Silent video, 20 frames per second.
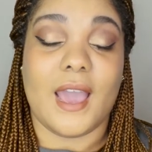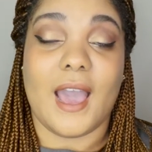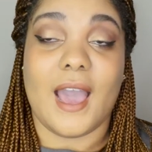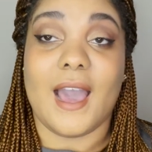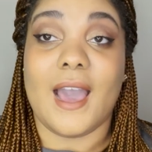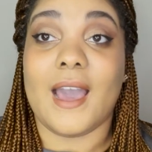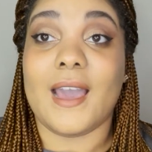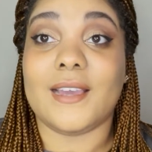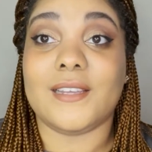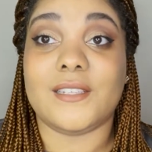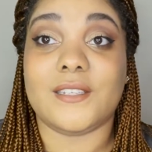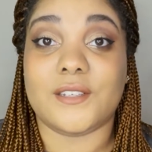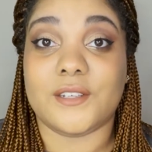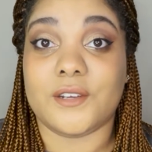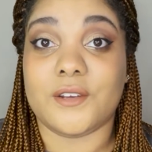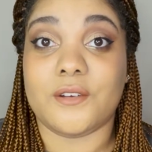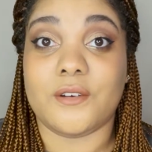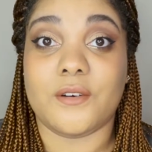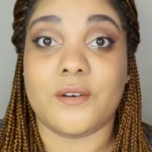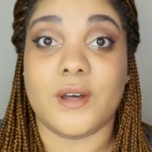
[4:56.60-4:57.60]
I
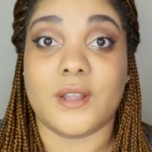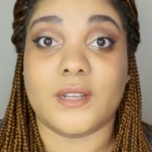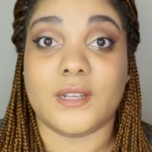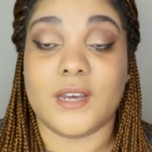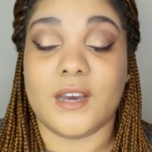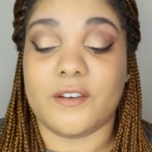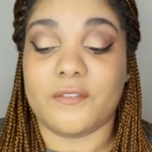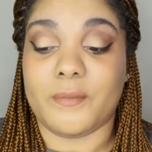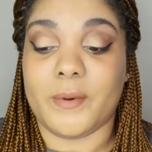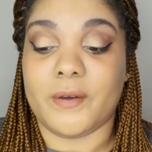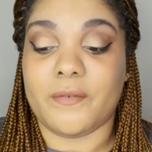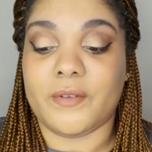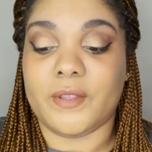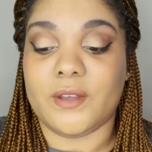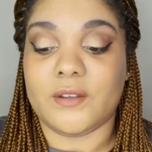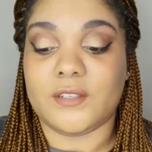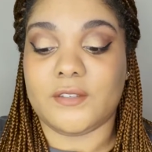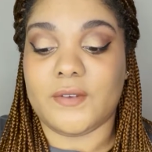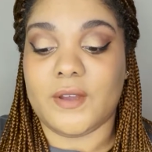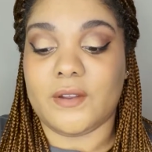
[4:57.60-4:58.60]
still love both of
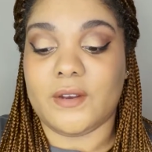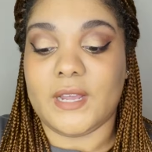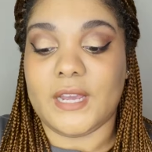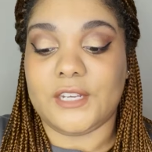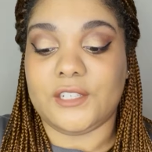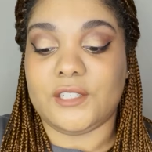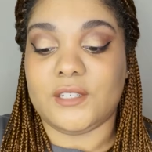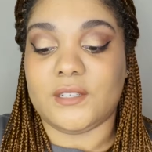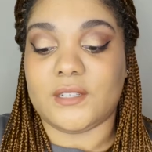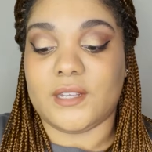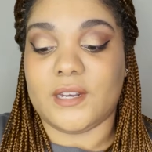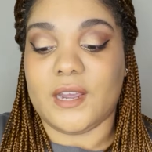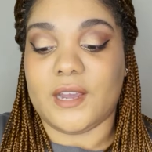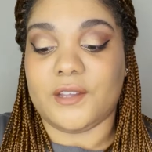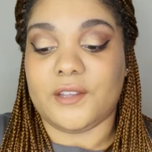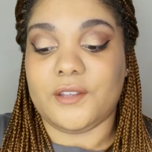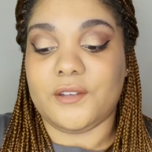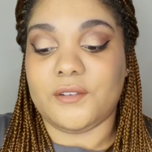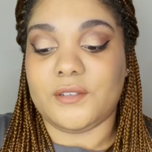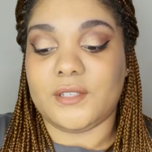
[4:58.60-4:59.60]
those foundations and I
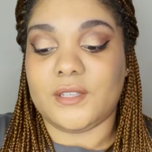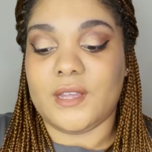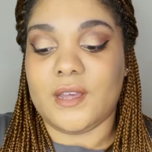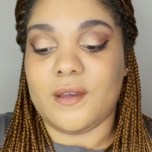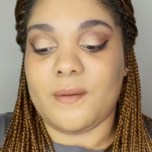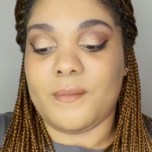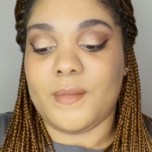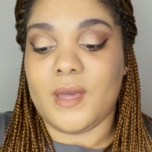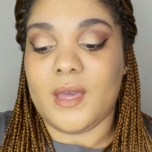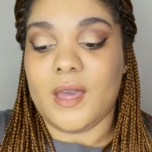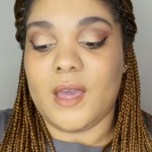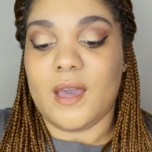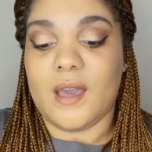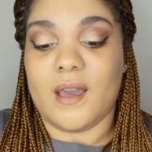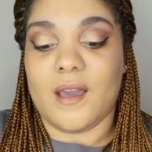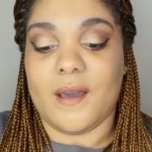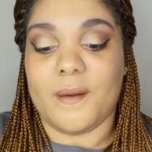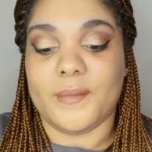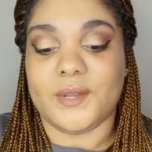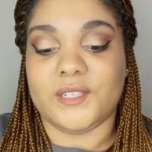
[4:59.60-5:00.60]
use them.
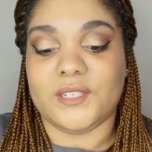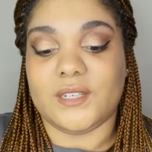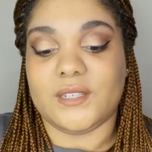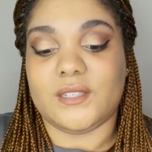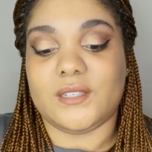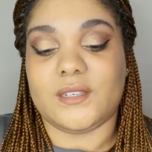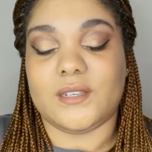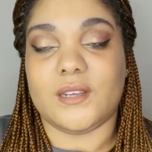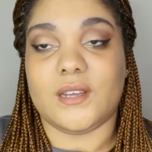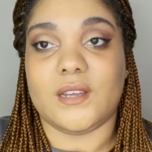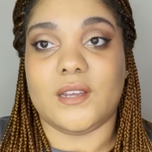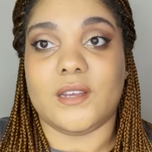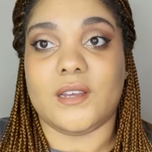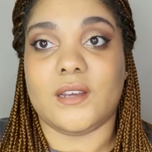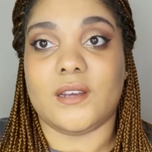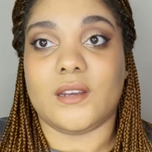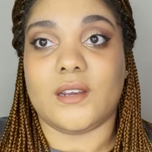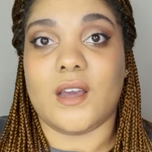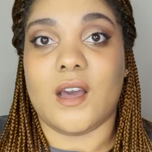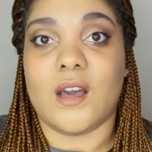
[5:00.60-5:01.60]
But just
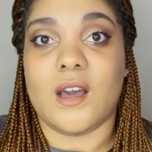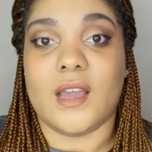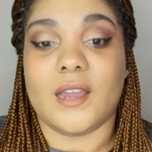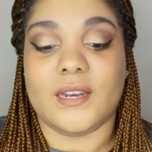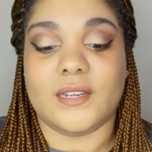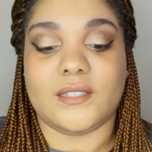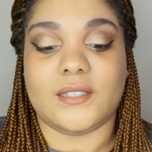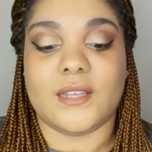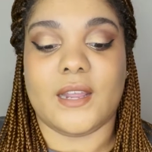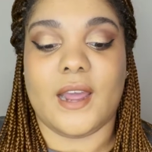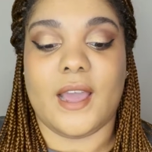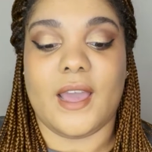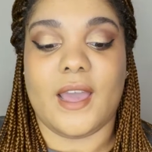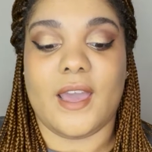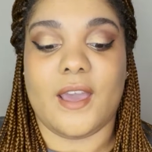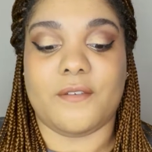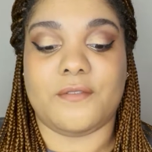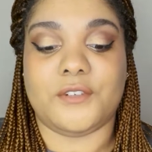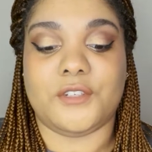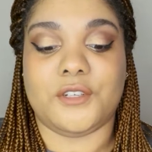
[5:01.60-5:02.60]
a con is that I
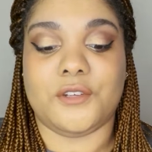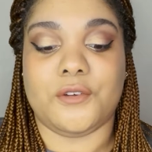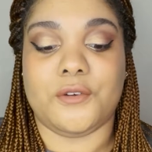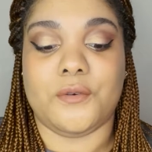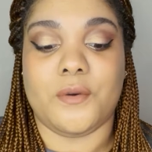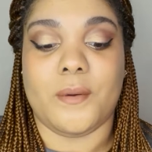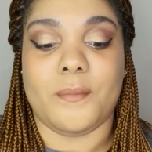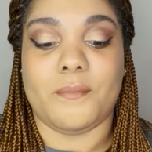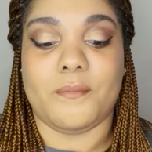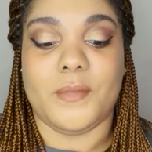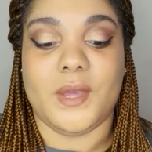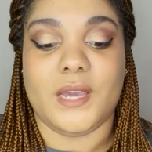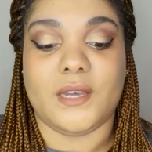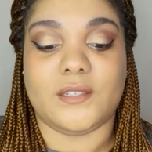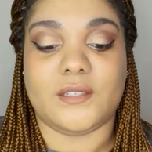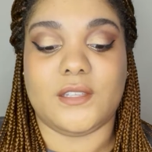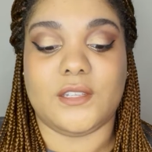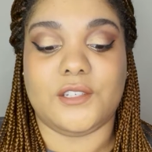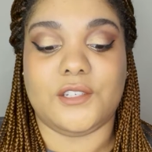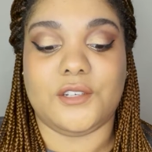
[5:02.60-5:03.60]
have to
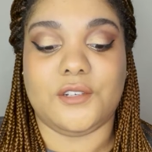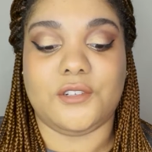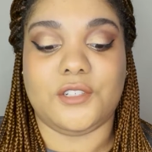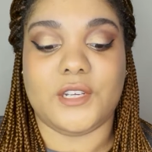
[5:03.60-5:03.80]
mix the two